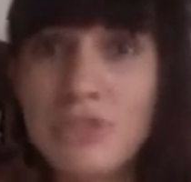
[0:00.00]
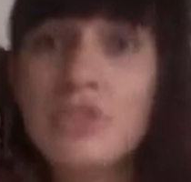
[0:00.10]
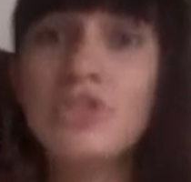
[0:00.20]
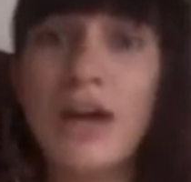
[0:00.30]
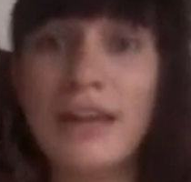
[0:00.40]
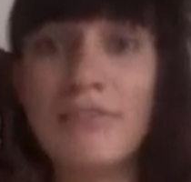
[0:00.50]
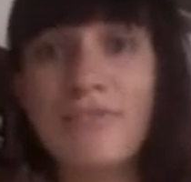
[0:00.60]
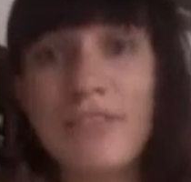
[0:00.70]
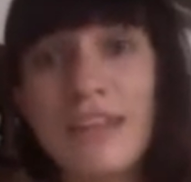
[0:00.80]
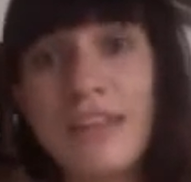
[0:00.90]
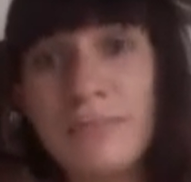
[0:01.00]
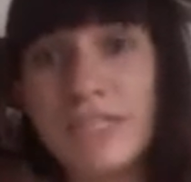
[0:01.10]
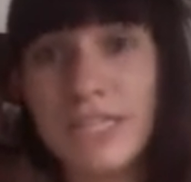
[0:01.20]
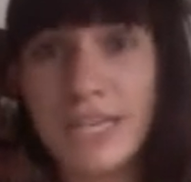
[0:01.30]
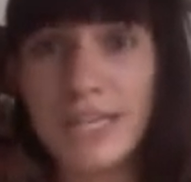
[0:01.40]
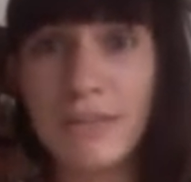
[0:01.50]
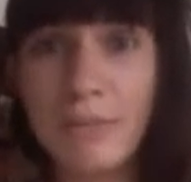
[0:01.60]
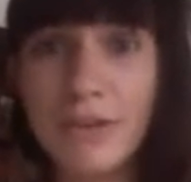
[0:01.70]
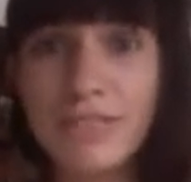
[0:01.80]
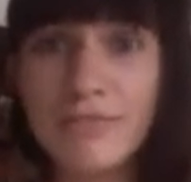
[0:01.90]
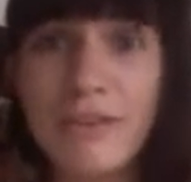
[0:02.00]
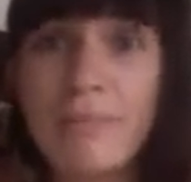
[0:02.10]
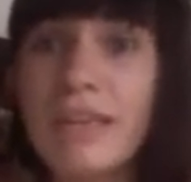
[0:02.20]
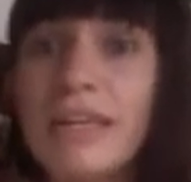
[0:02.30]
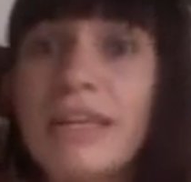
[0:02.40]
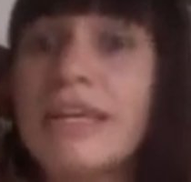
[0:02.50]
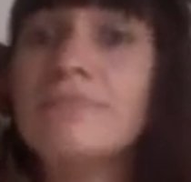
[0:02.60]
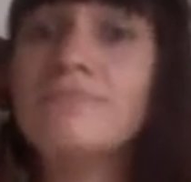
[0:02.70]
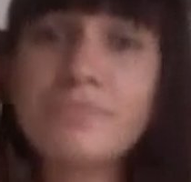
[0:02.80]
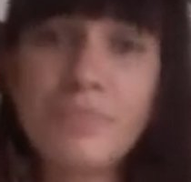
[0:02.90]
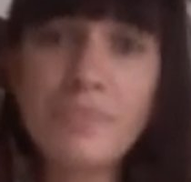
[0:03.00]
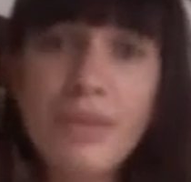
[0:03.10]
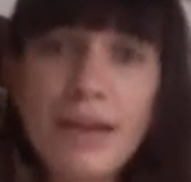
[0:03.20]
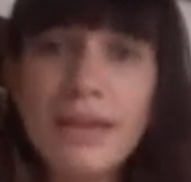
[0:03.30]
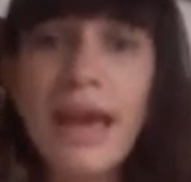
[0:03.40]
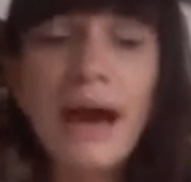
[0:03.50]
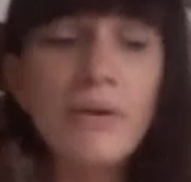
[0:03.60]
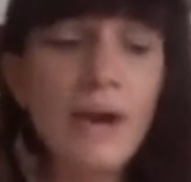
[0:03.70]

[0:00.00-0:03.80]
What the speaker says: to try and fit in a particular box of femininity. Now,